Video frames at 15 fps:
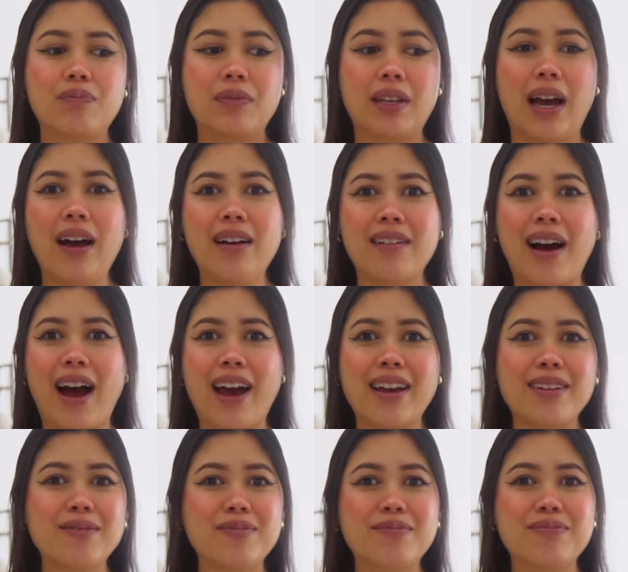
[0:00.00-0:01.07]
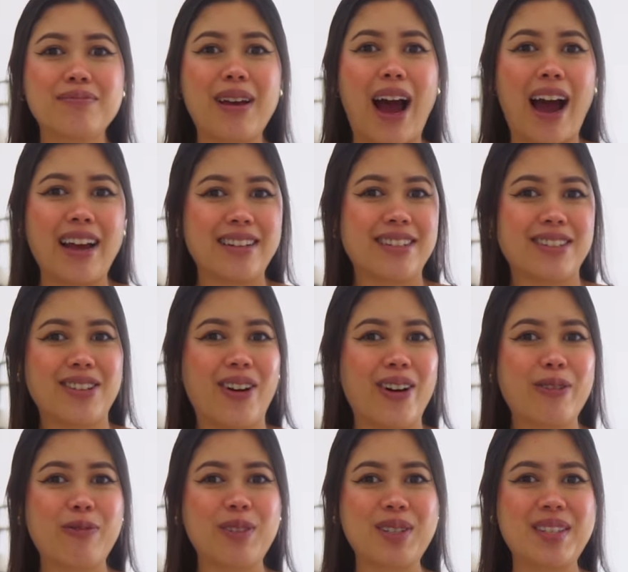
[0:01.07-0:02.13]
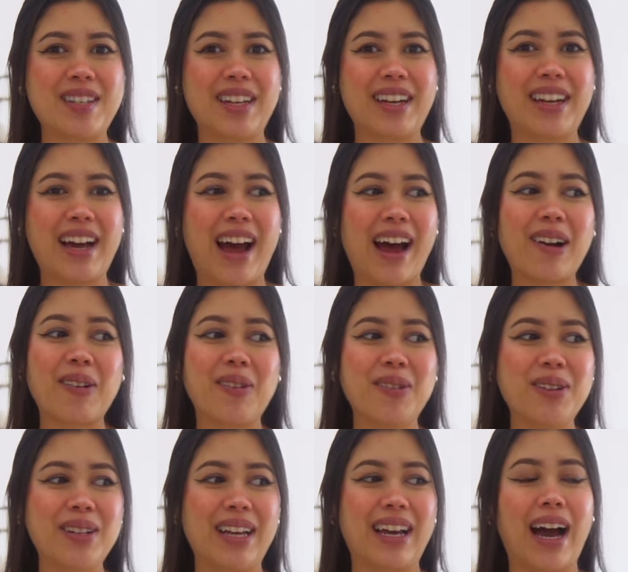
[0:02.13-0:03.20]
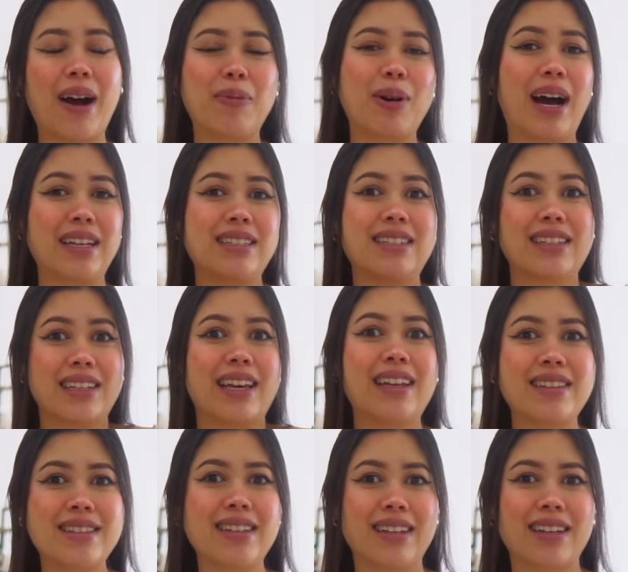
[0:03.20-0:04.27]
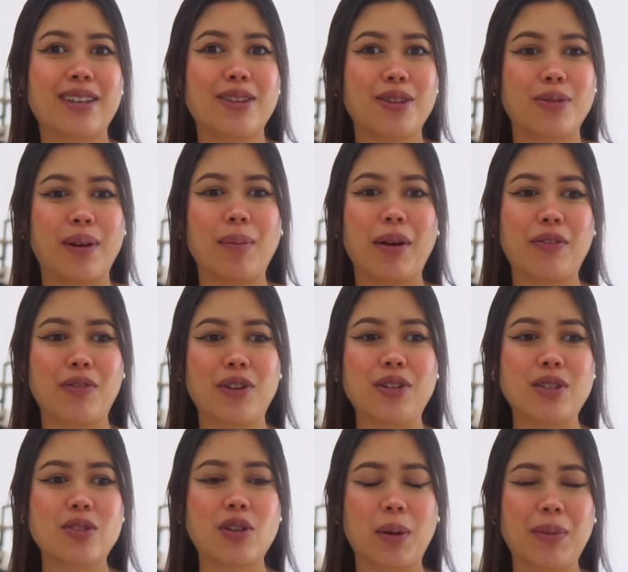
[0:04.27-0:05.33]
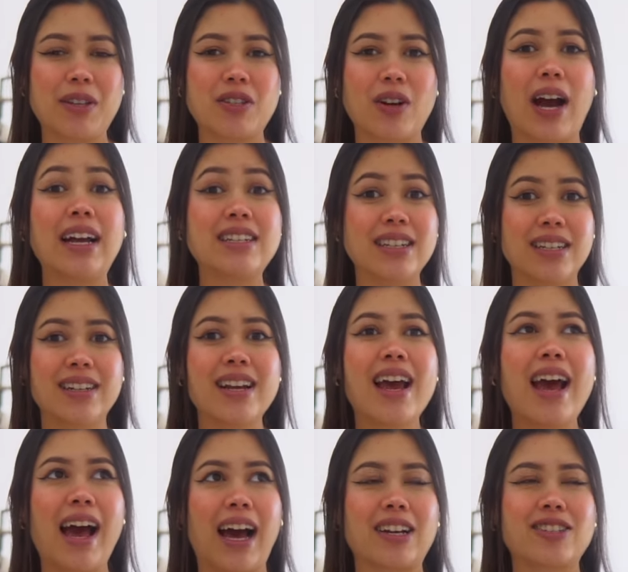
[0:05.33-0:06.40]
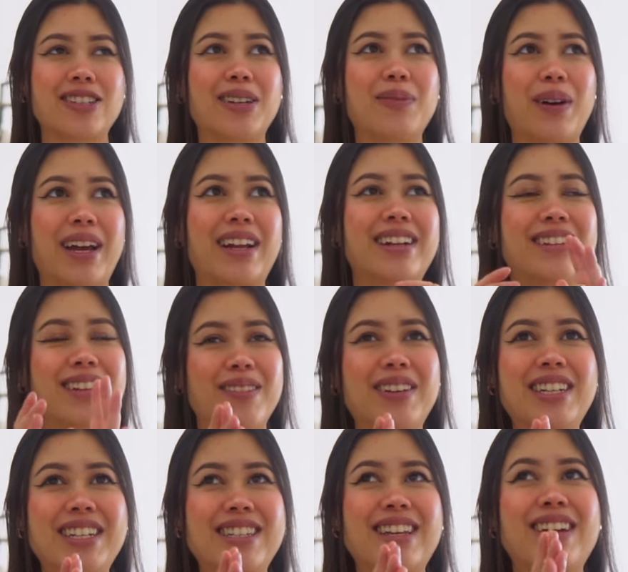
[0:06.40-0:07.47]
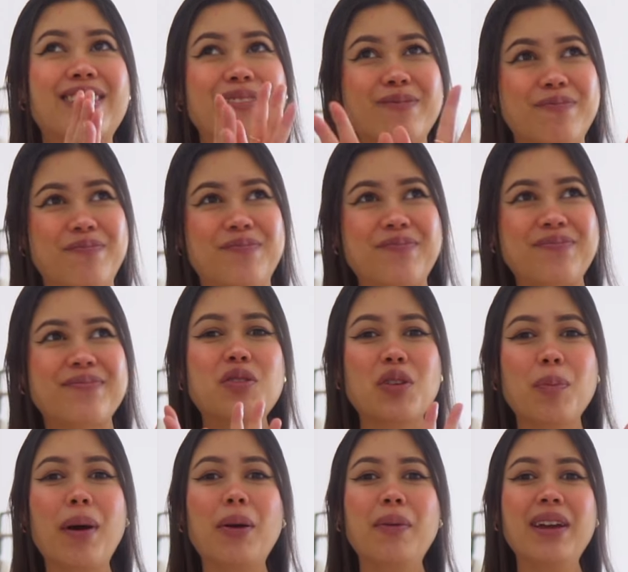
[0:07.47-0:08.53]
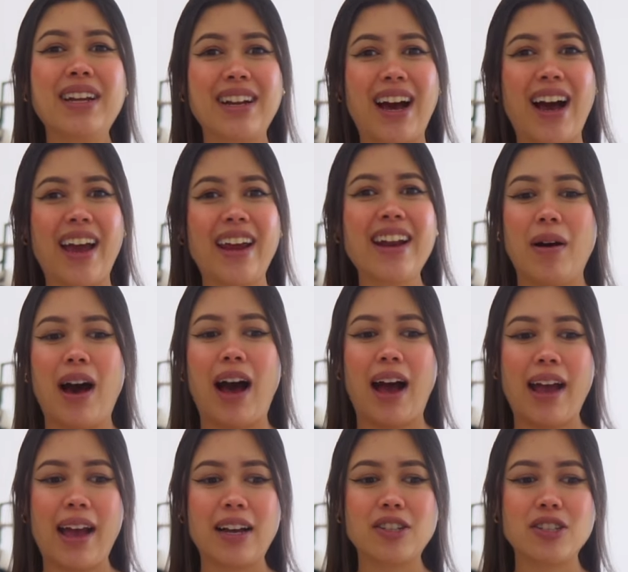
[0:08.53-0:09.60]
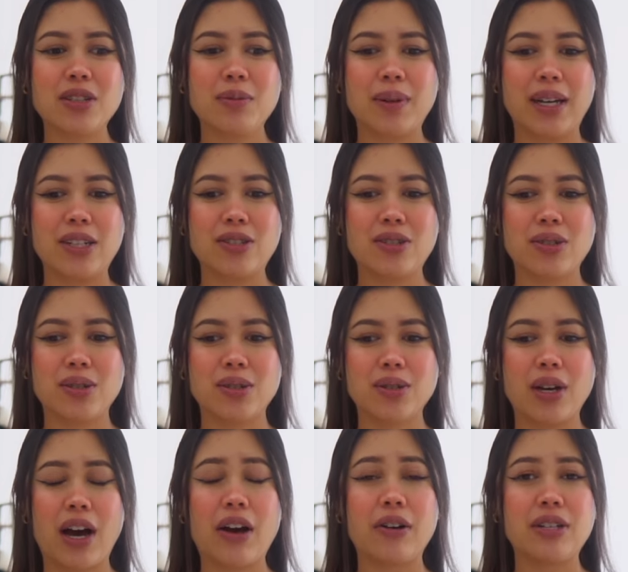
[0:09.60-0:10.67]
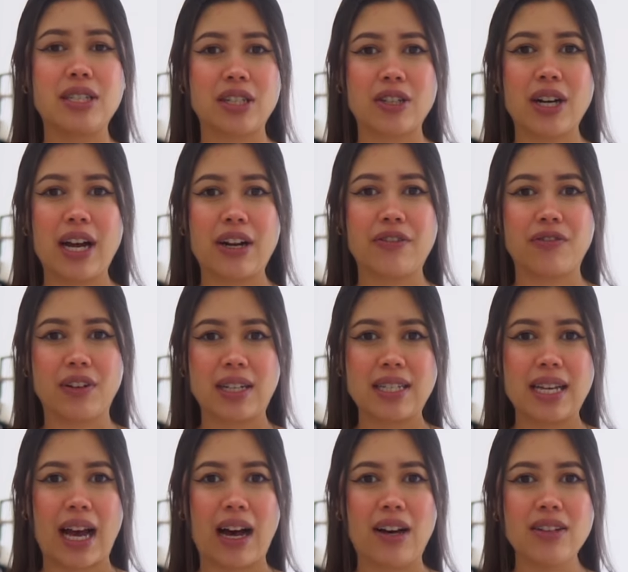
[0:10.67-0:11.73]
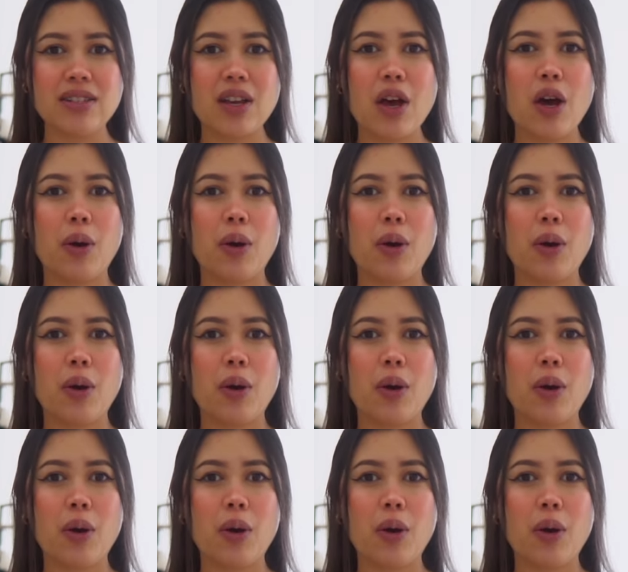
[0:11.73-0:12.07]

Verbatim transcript: yeah, I I did not feel sick at all. Like I, I didn't get sick throughout my first trimester. I did actually. Wait, let me just so by week nine, I actually went to a dinner at a friend's house.